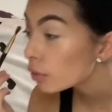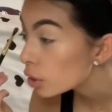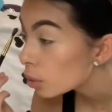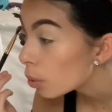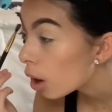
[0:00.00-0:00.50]

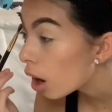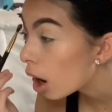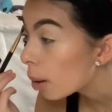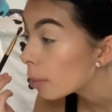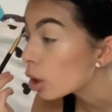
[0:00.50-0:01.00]
you
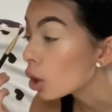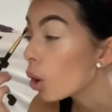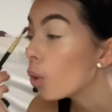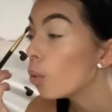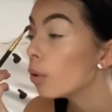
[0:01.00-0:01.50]

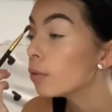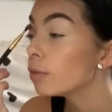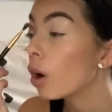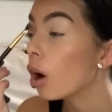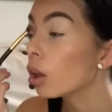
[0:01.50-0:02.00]
go
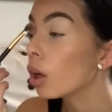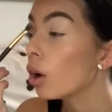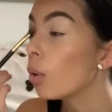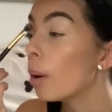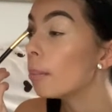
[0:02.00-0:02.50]

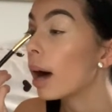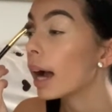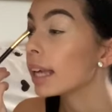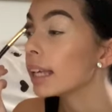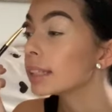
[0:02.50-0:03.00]
follow
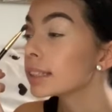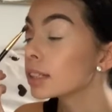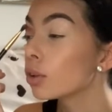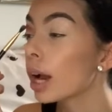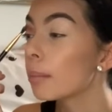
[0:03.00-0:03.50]
my
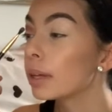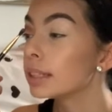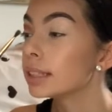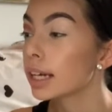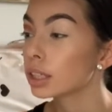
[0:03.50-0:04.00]
Instagram
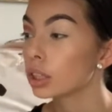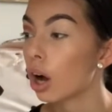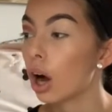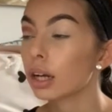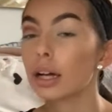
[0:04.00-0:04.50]
and
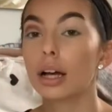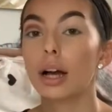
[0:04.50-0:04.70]
TikTok,